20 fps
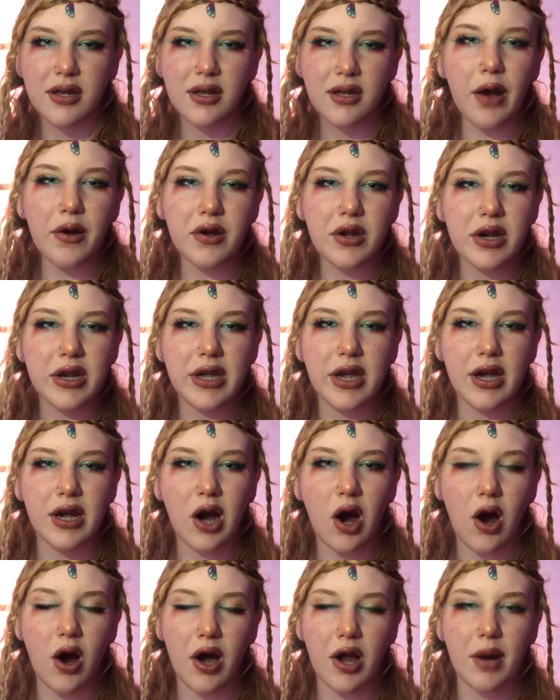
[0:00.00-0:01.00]
You're gonna get
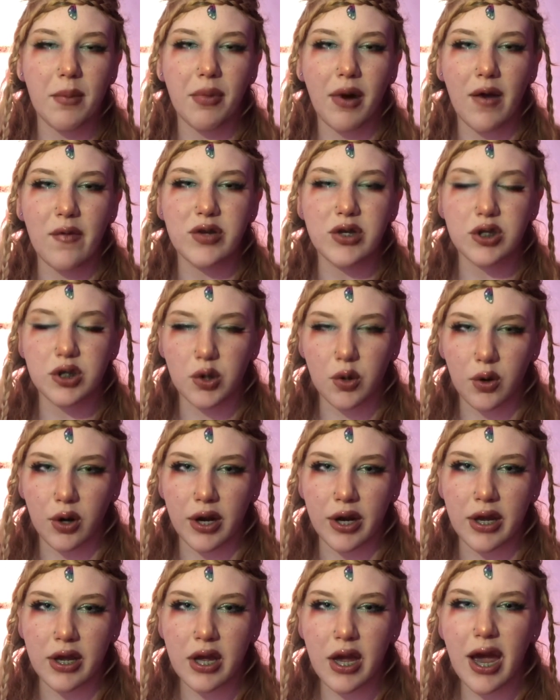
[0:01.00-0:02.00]
caught on a private
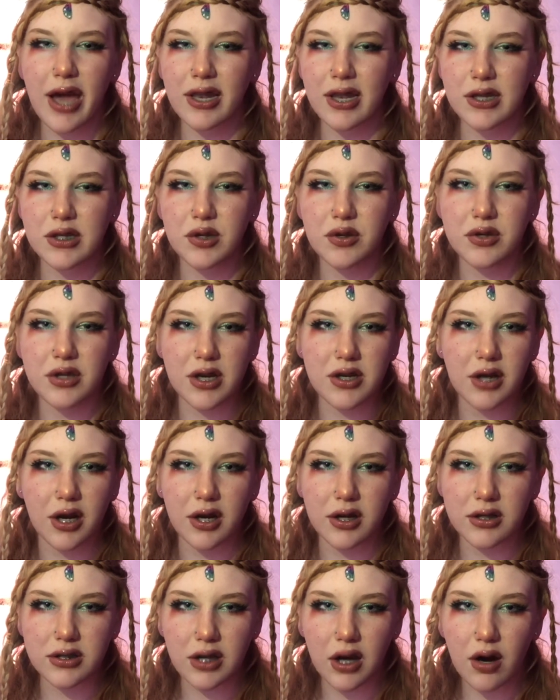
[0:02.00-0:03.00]
story unless you snitch on
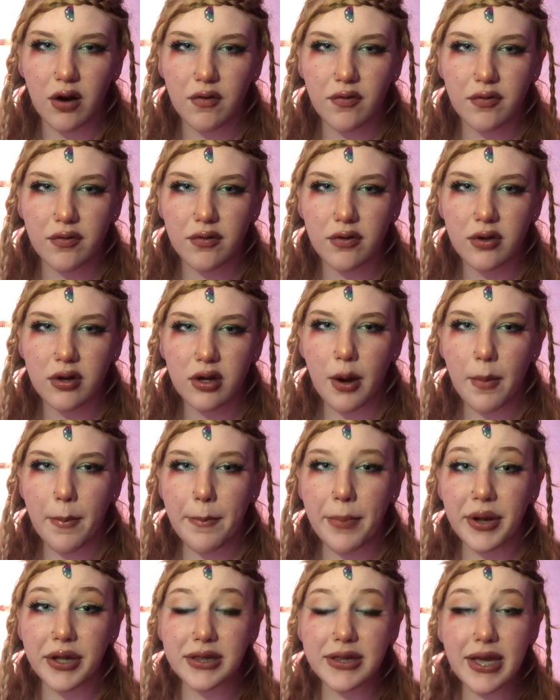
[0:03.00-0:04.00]
yourself.
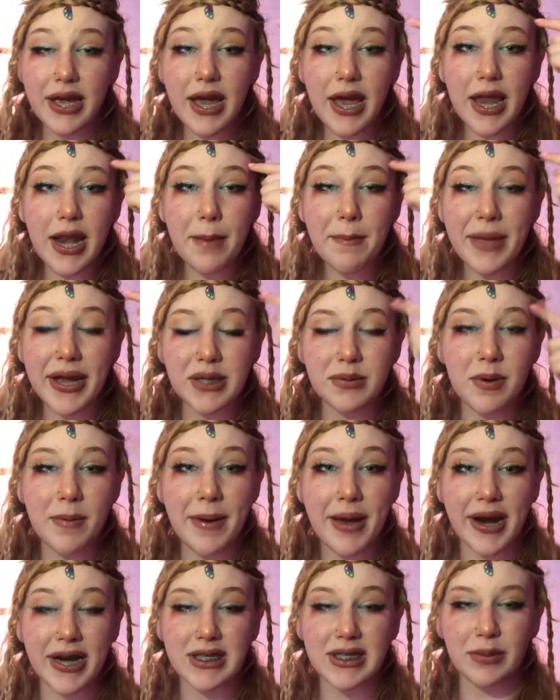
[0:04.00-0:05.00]
But then it makes me
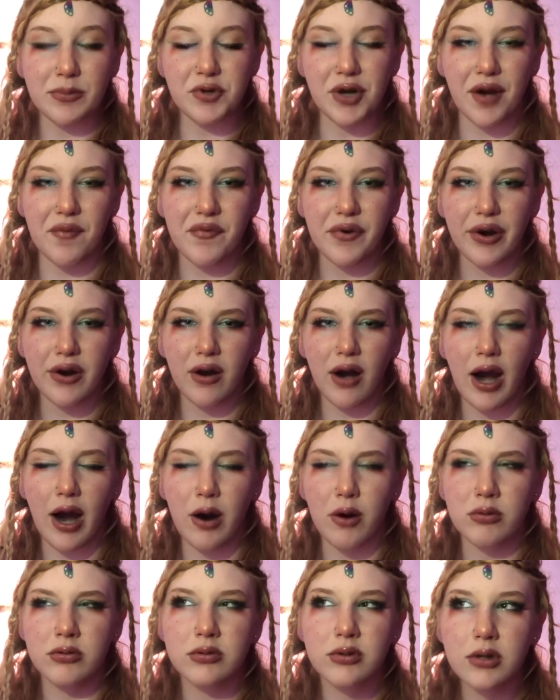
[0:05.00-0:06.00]
mad because I'm trying to figure
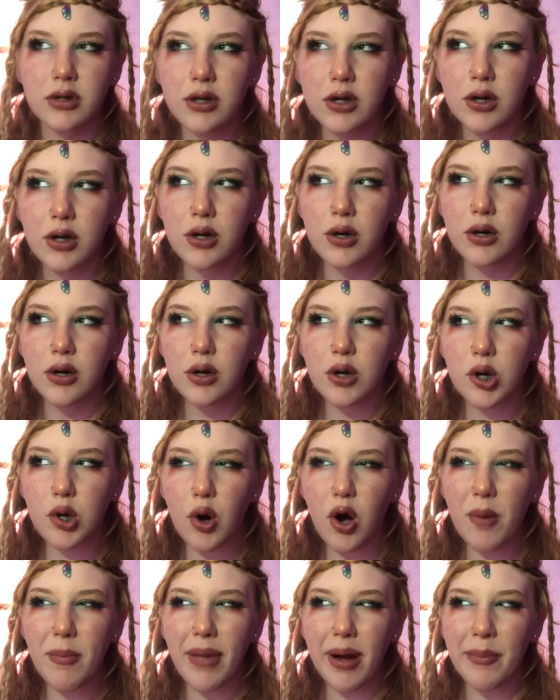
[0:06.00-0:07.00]
out who
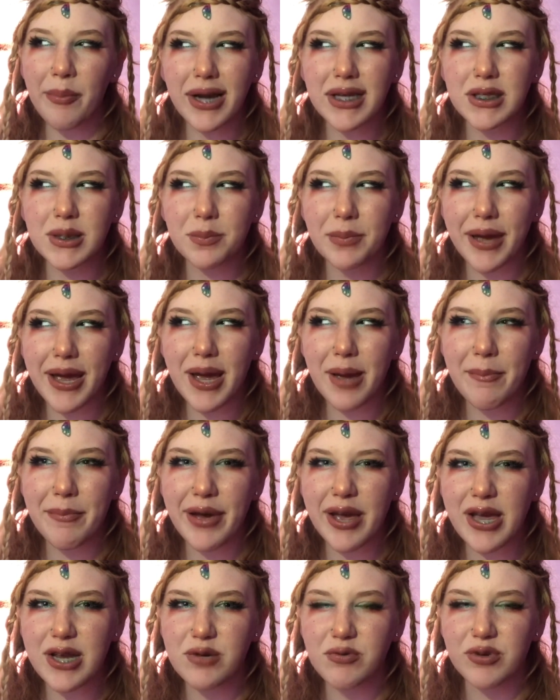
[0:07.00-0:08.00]
on my spam
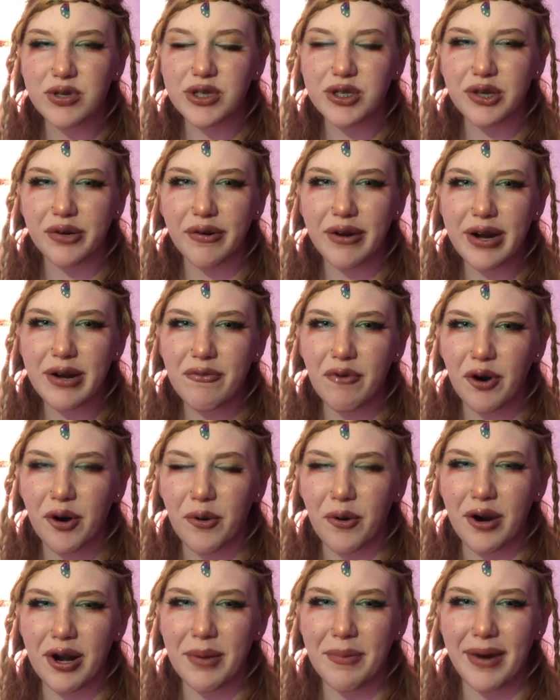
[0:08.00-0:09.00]
page was screen
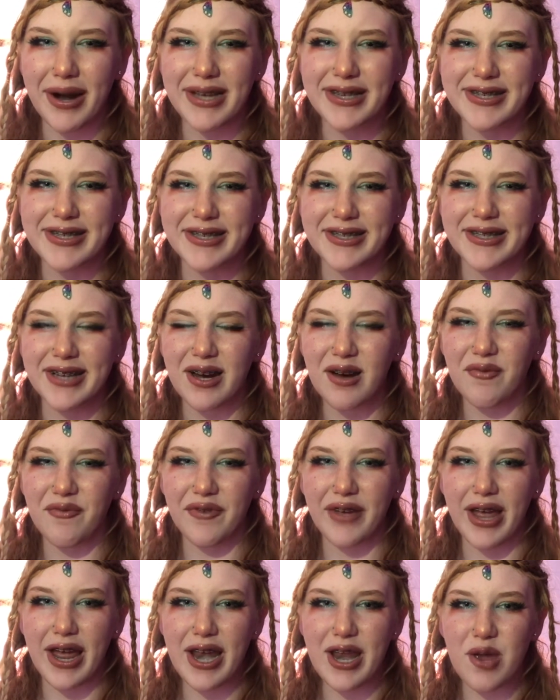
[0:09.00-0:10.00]
recording my stuff
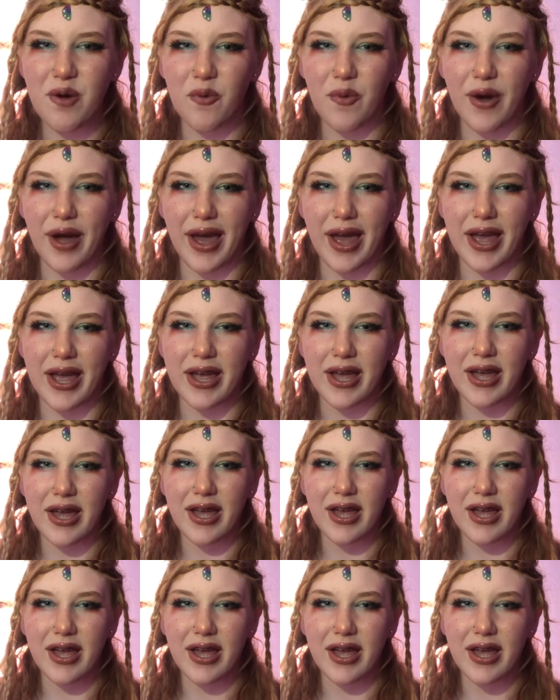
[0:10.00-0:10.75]
anyway.